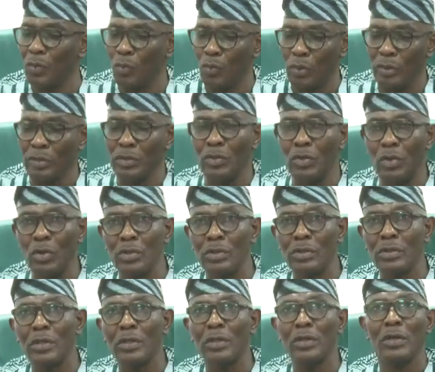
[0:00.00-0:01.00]
With
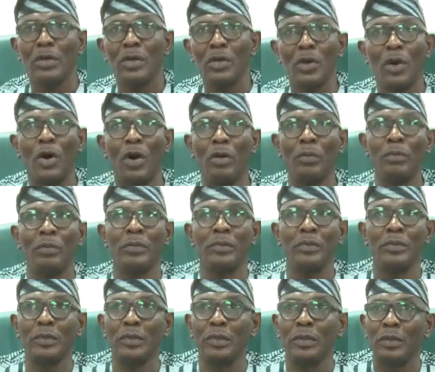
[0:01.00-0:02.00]
those come
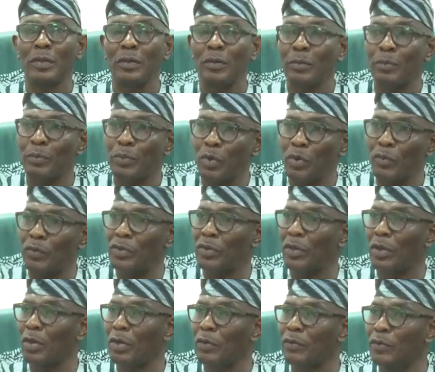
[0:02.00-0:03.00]

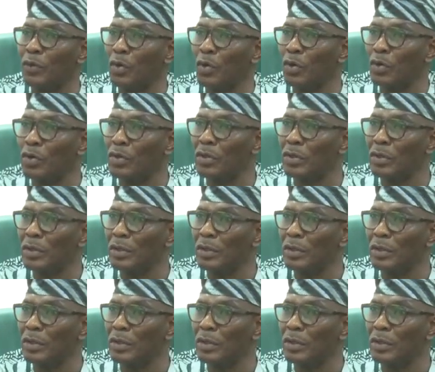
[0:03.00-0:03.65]
provision of roads